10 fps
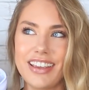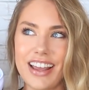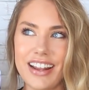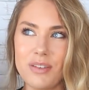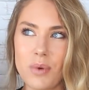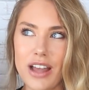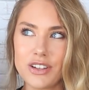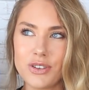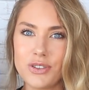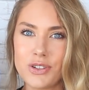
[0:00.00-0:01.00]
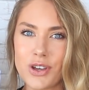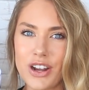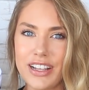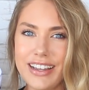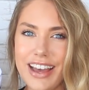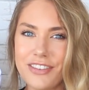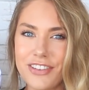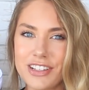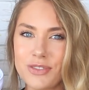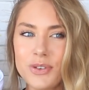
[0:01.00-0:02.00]
getting white shoes dirty at a
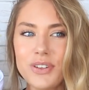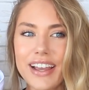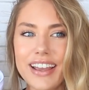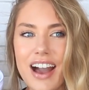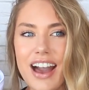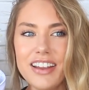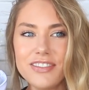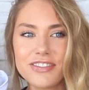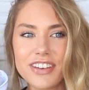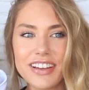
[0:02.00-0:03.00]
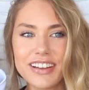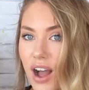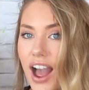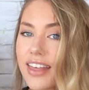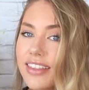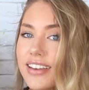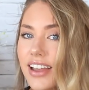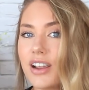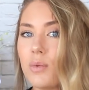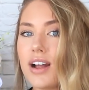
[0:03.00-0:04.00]
festival. Like it kind of I think
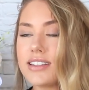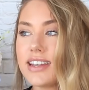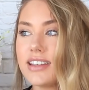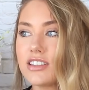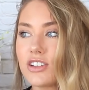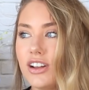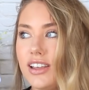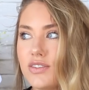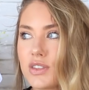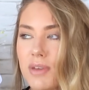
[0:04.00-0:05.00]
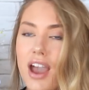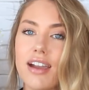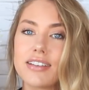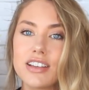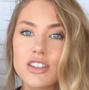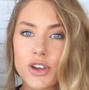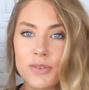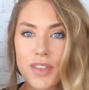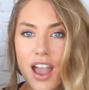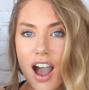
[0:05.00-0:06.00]
getting white sneakers dirty gives them character,
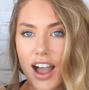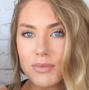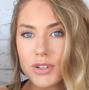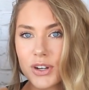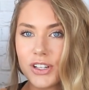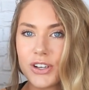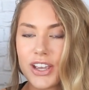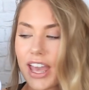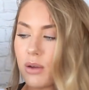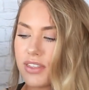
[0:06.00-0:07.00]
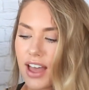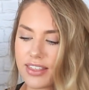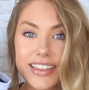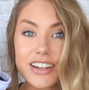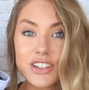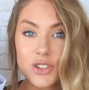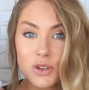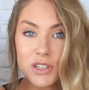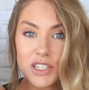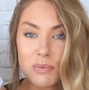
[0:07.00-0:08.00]
so I'm totally okay with that. They're just
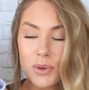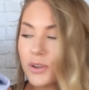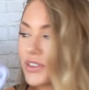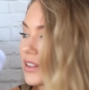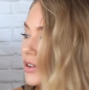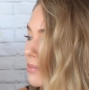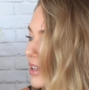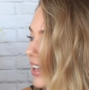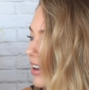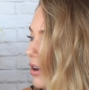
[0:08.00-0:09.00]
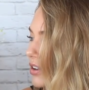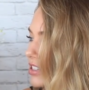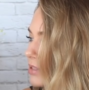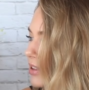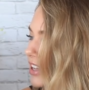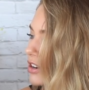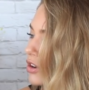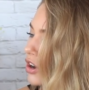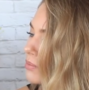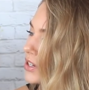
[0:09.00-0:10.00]
super simple, they look a bit like cons, but they're
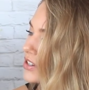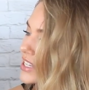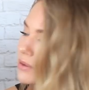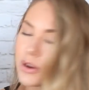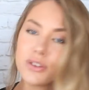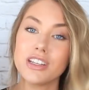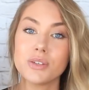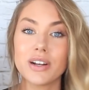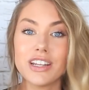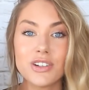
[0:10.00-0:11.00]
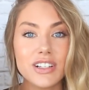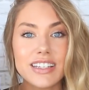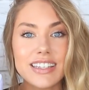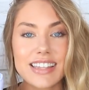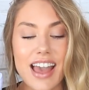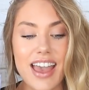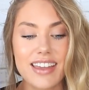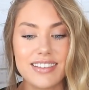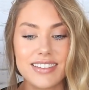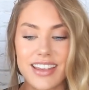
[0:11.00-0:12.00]
not because they were only $20,
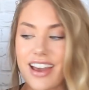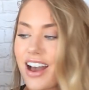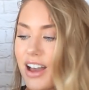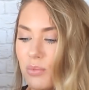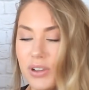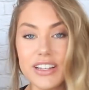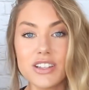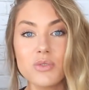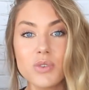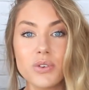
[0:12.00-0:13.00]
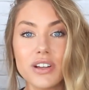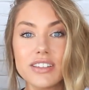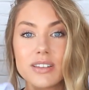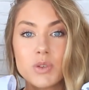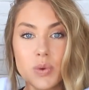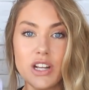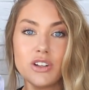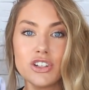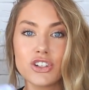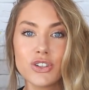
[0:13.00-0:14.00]
and yeah, I'm willing to ruin some
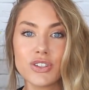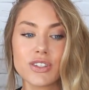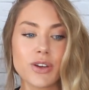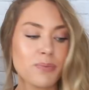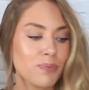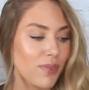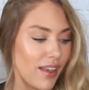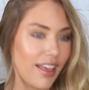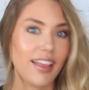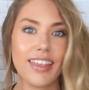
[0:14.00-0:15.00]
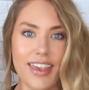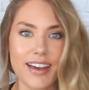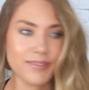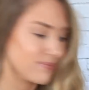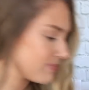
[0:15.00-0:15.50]
$20 shoes, so yeah,